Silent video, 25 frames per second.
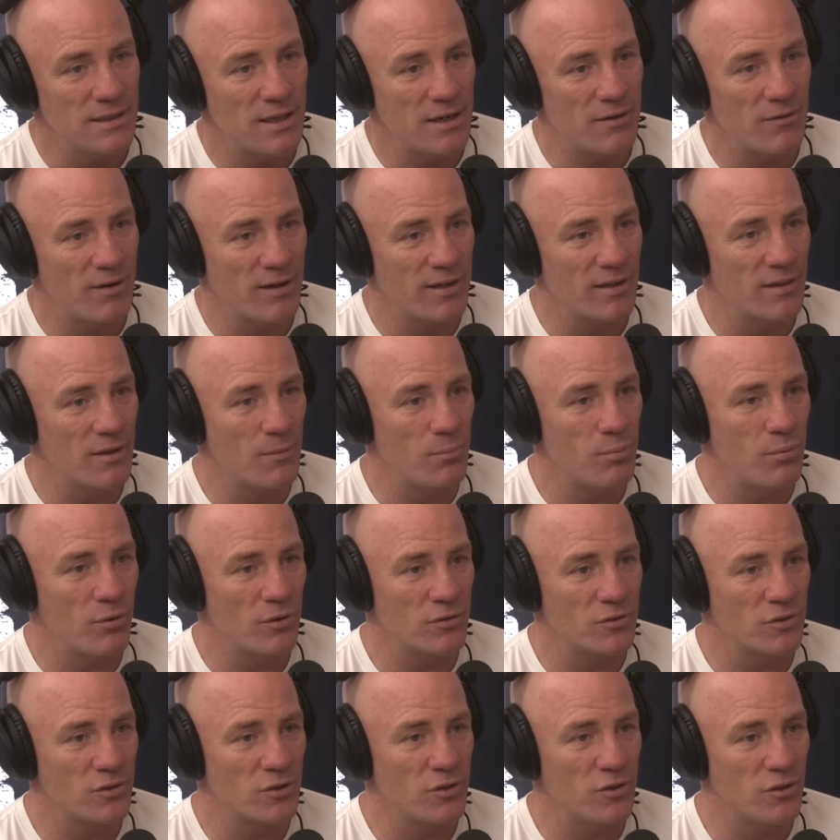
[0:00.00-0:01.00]
they reckon the
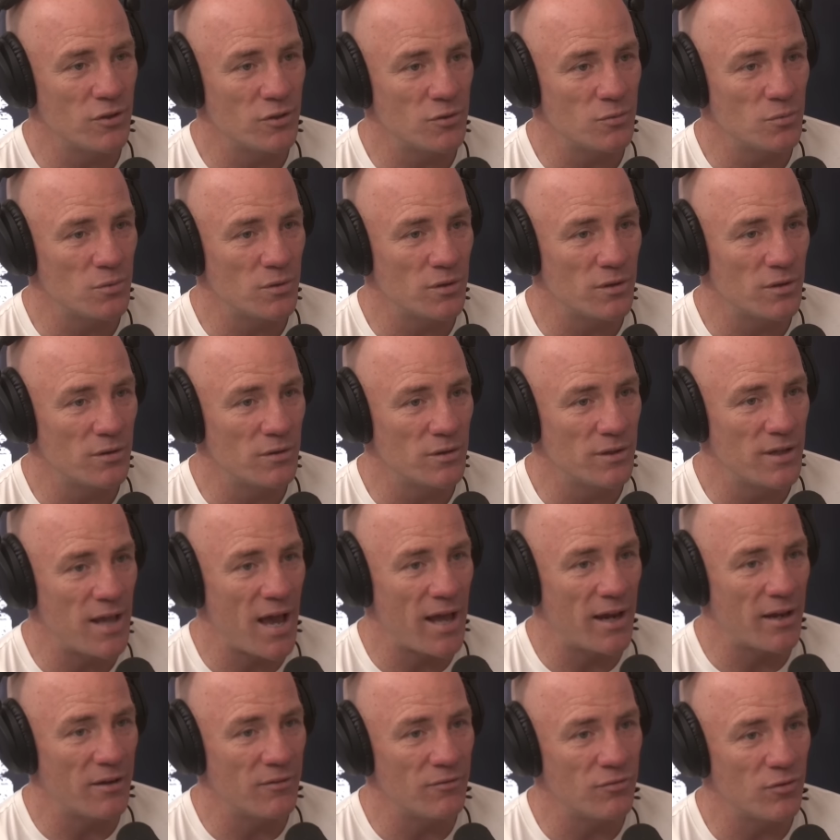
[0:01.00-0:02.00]
prosecutors were
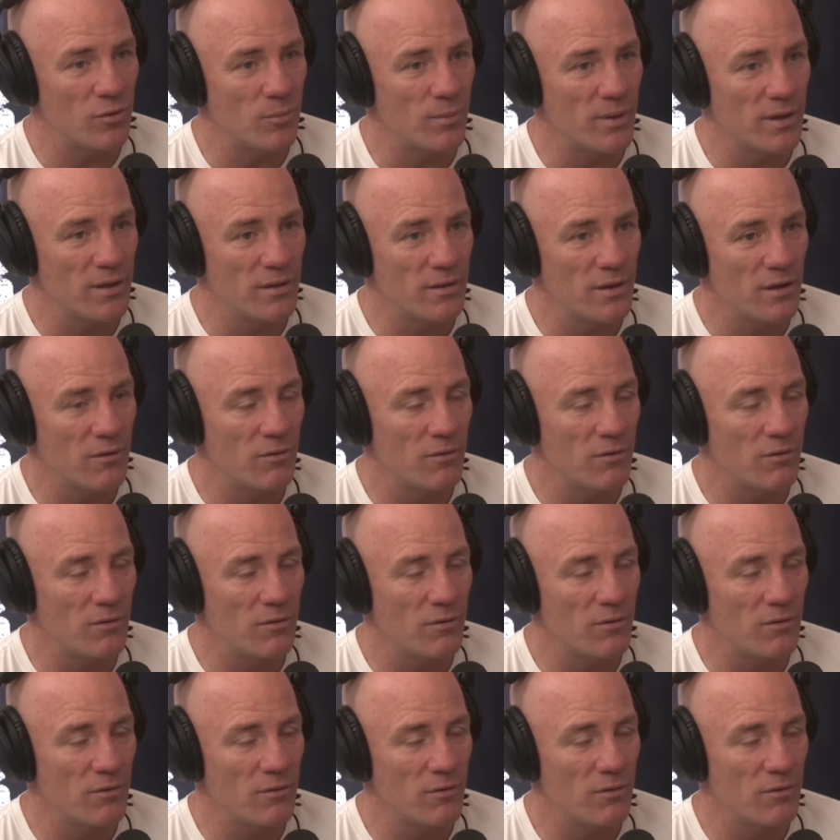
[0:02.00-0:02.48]
gunning for me.